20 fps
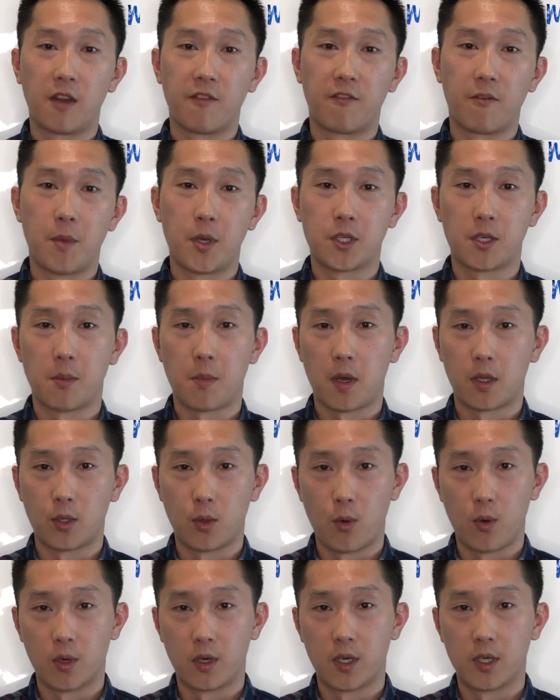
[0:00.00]
information about the
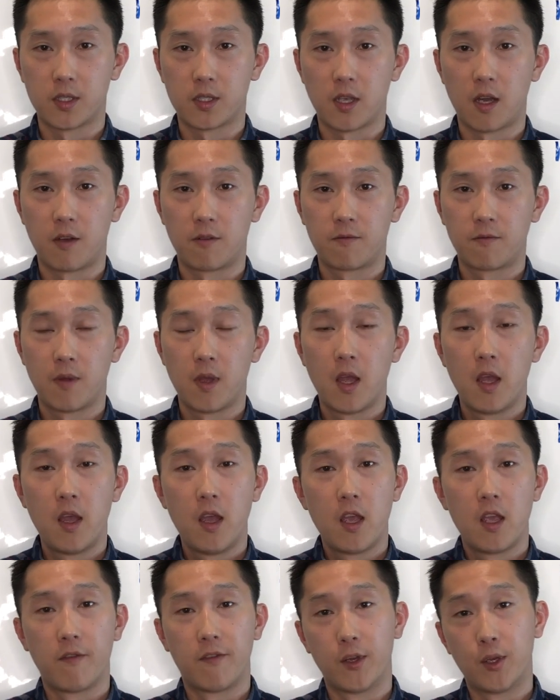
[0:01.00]
order itself.
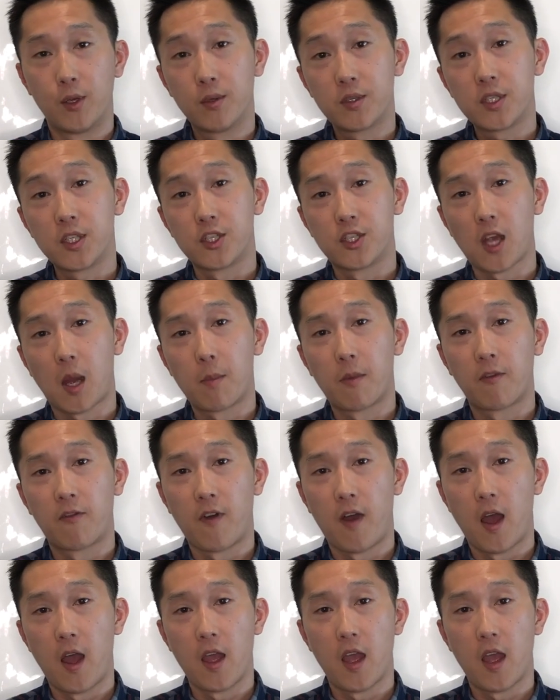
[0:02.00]
If you're using Shopify,